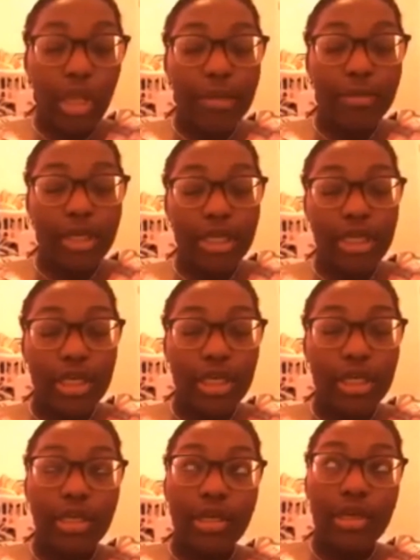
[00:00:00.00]
gonna
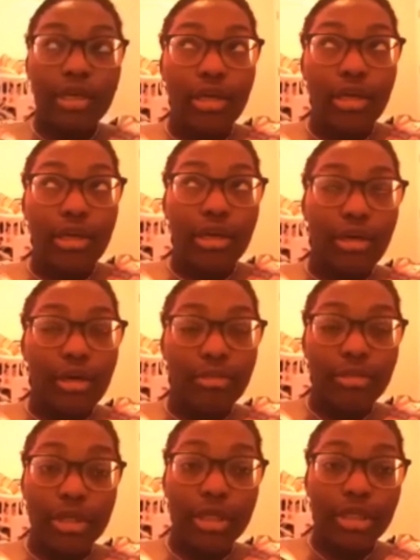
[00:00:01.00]

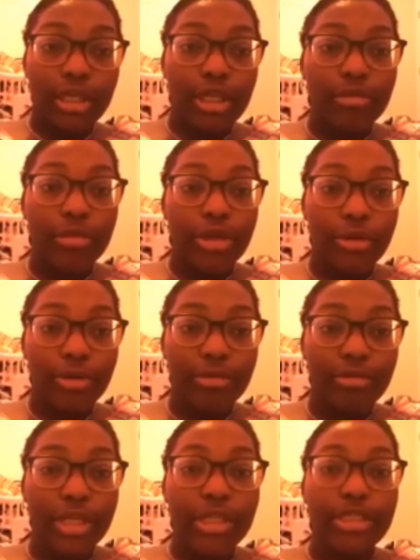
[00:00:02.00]
clean up my room. It is a